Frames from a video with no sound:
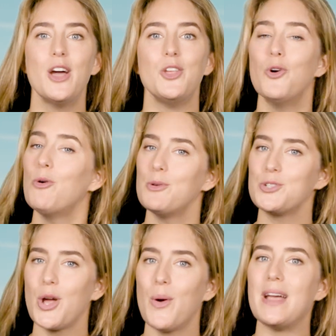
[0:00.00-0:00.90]
your
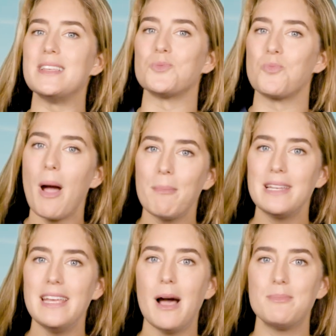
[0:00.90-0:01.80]
Peugeot is
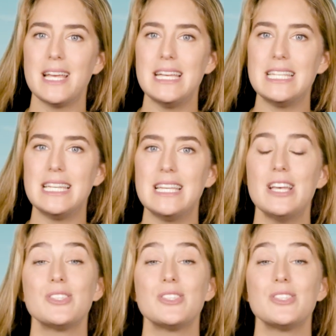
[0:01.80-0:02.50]
rapidly updated